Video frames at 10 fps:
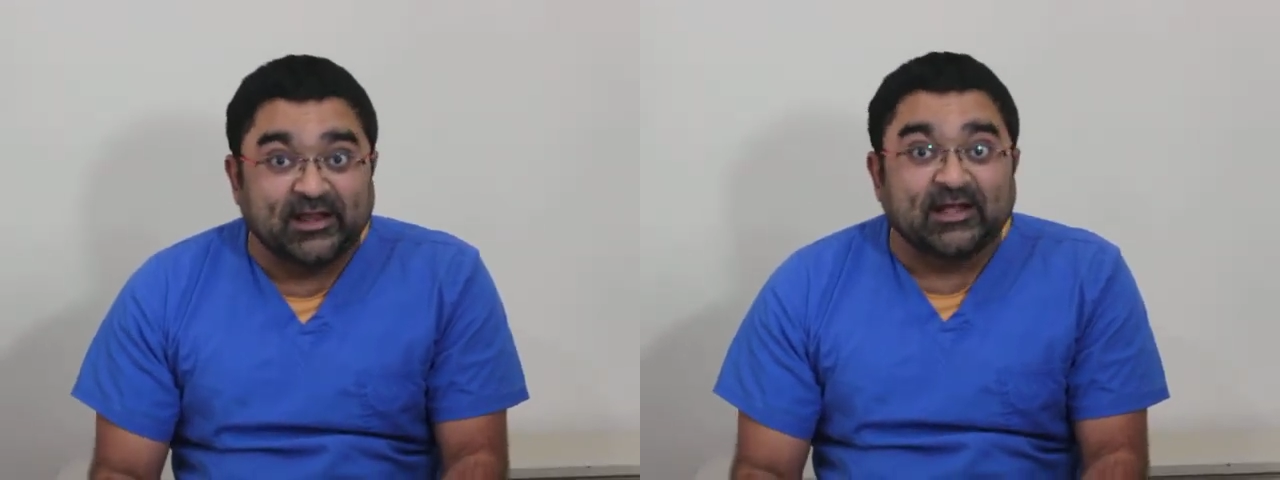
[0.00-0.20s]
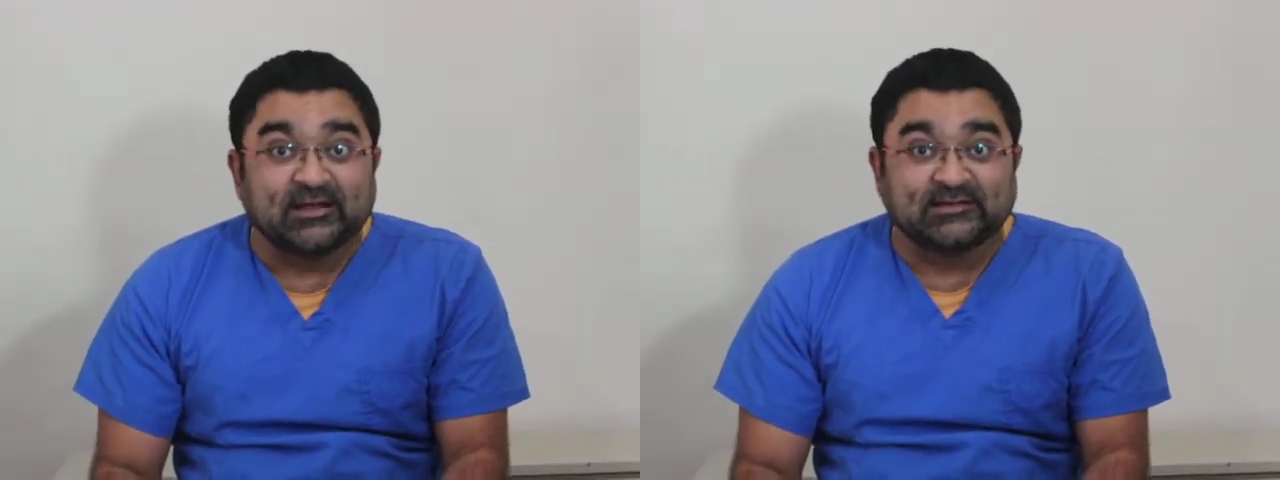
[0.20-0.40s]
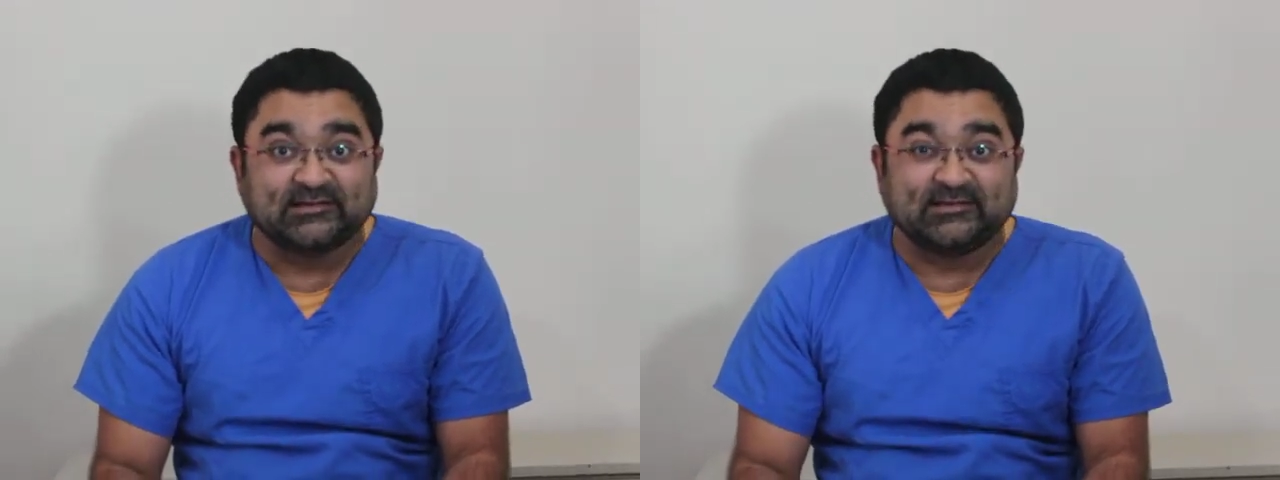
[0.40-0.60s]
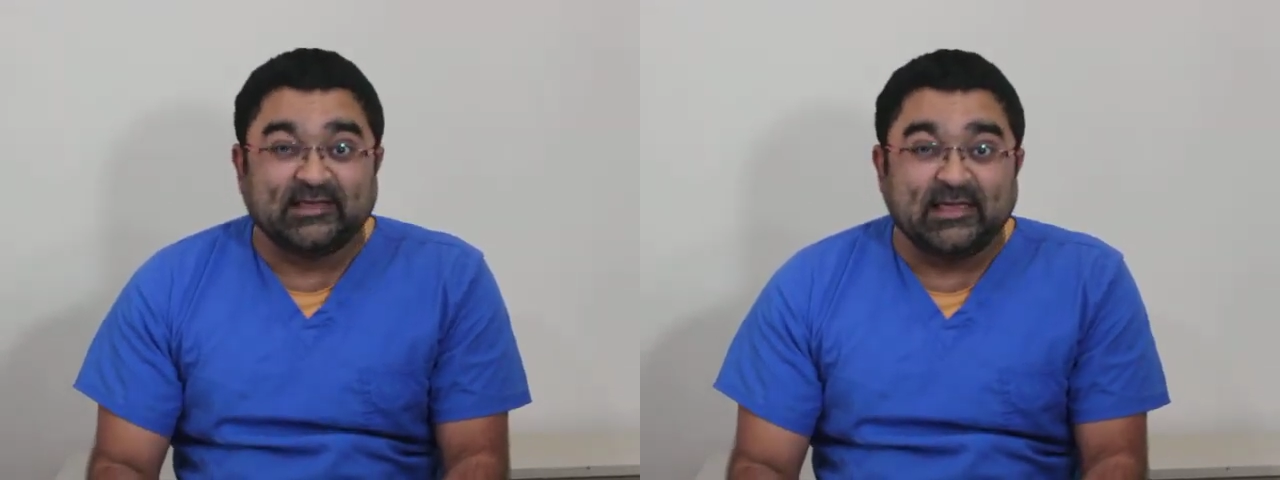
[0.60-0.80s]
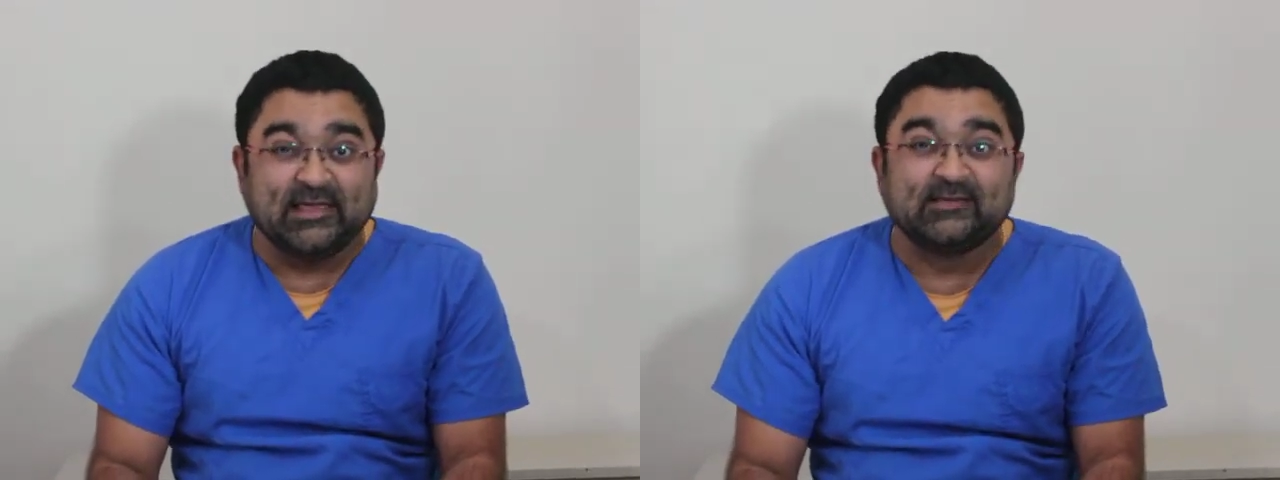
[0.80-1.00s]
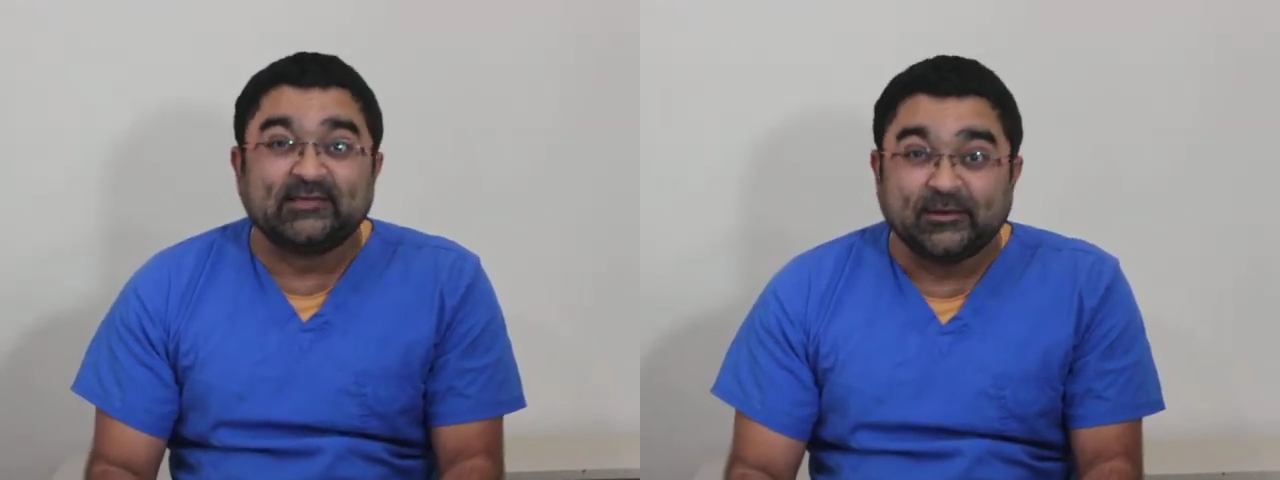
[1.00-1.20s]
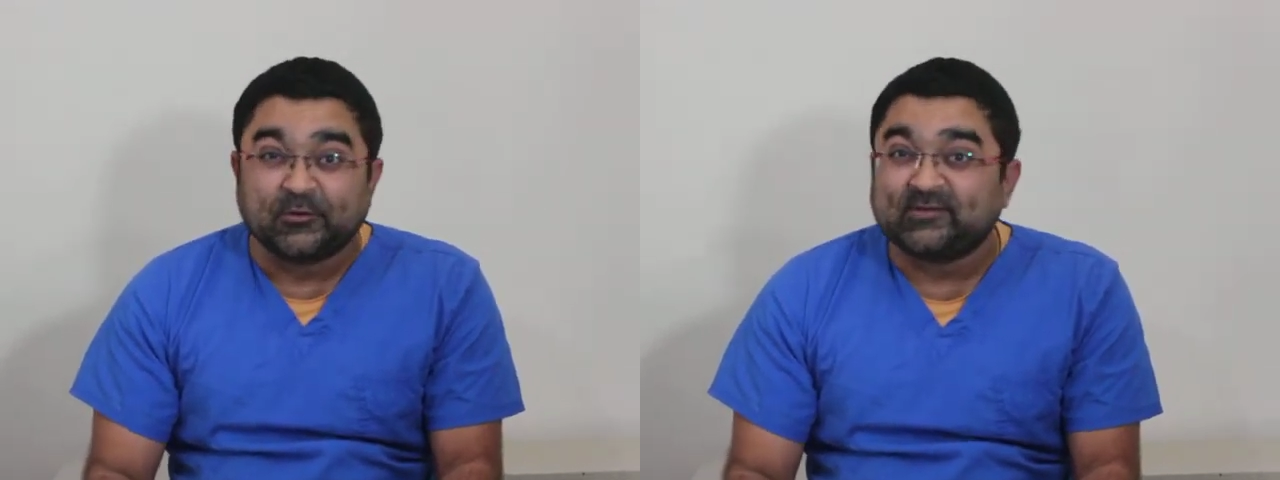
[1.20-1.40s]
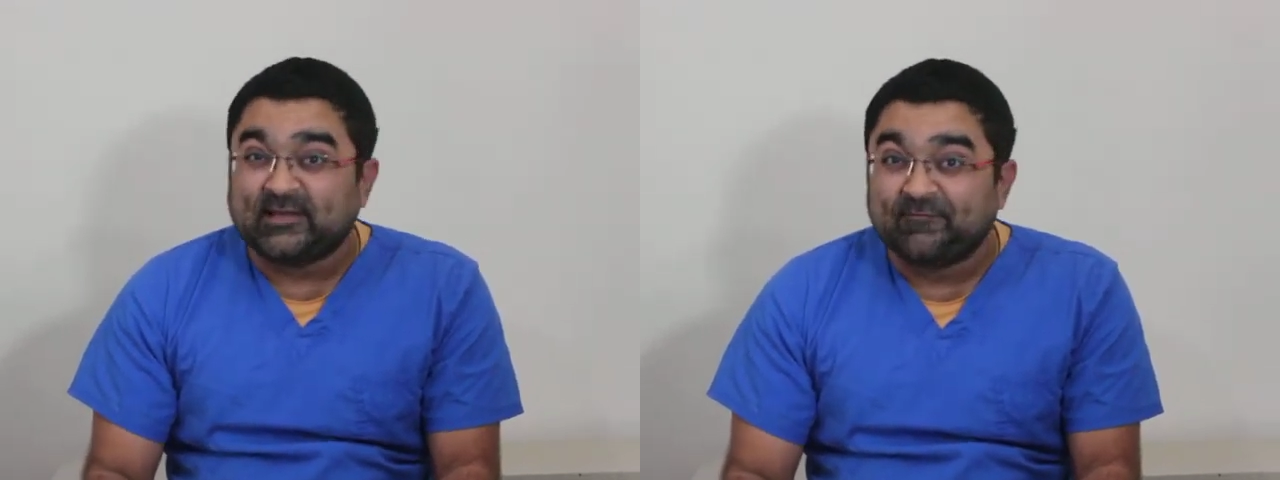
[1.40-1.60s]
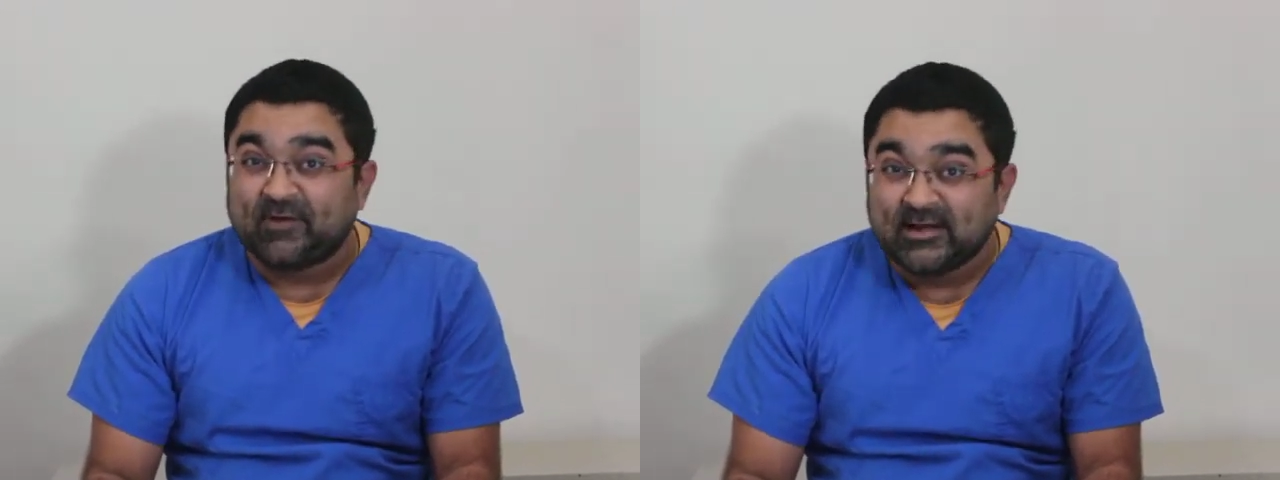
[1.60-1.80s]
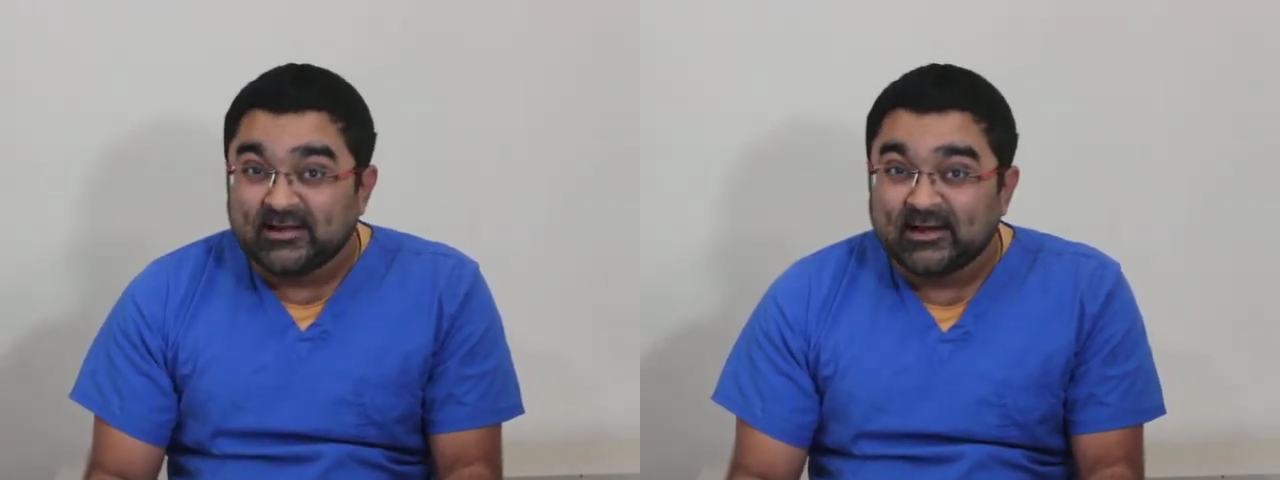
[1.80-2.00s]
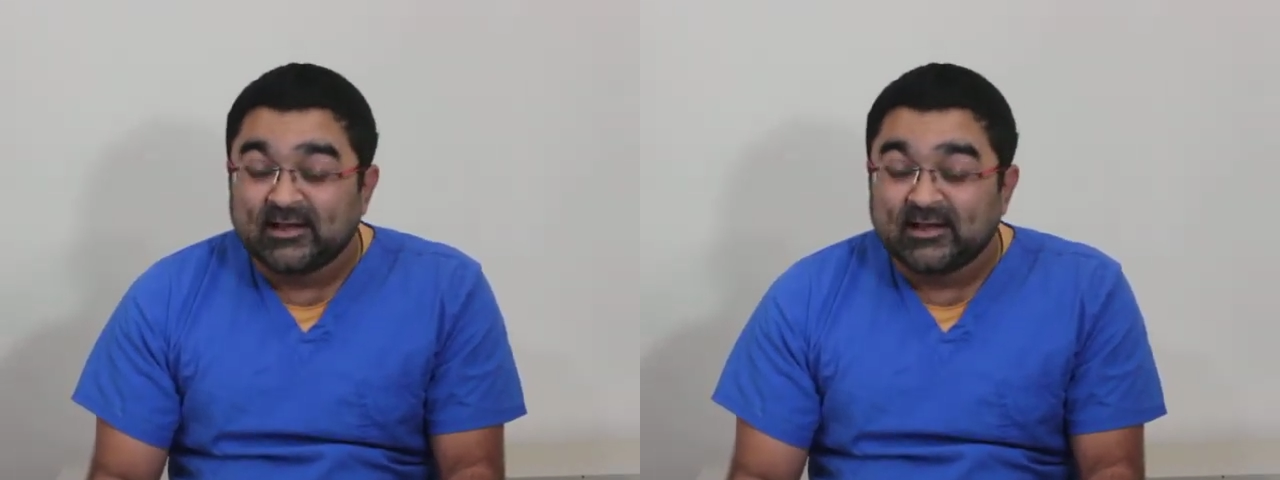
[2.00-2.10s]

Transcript: at a C0, C1